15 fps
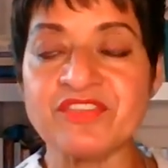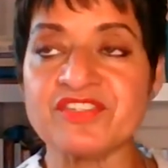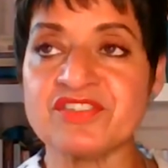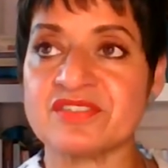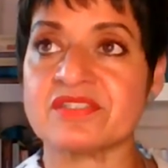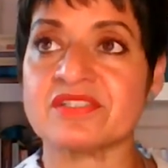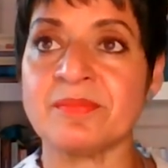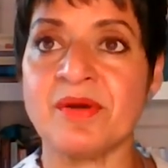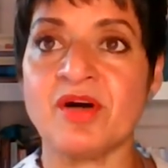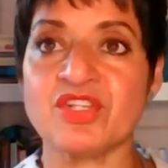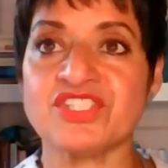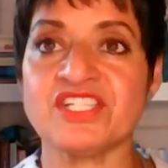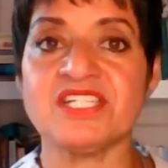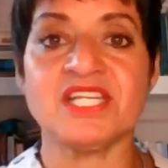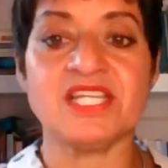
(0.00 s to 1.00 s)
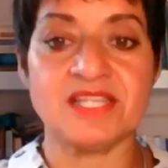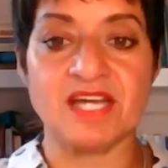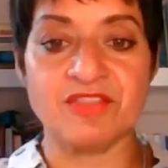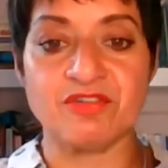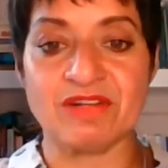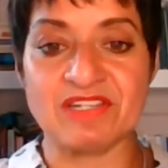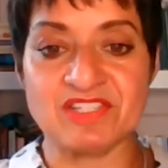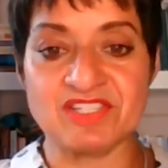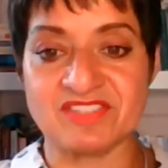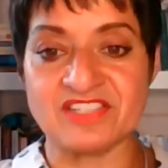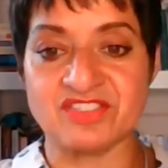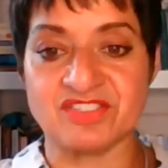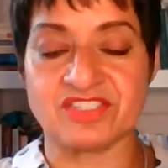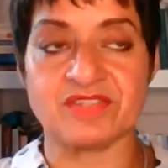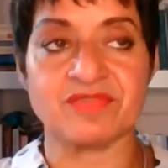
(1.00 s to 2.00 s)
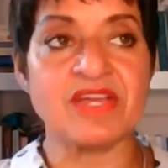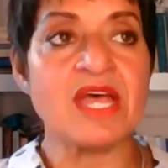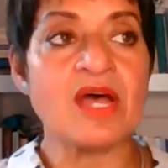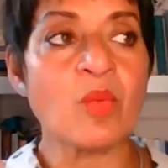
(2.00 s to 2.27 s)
the martini, the other end the sensitive.